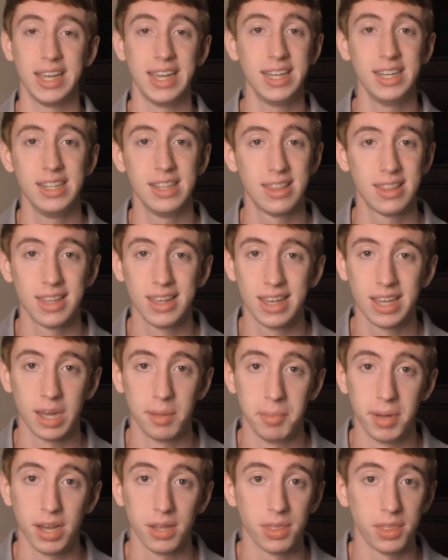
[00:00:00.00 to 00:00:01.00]
anything
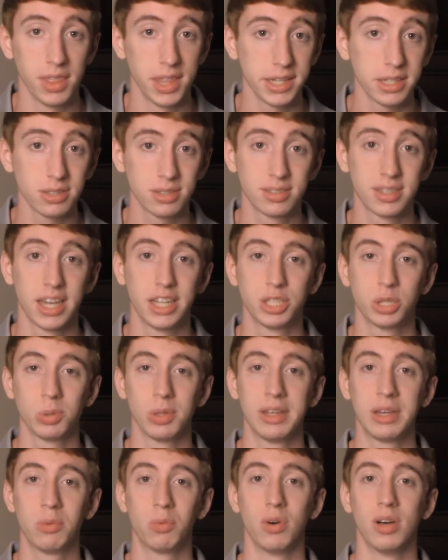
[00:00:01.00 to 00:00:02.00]
about their
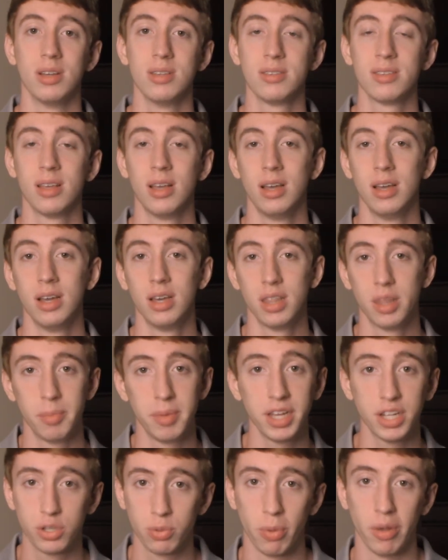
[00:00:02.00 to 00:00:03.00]
scheduling was the
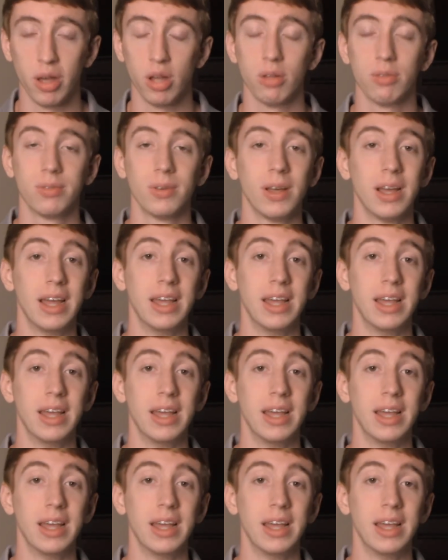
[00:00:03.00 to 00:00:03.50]
Big 12,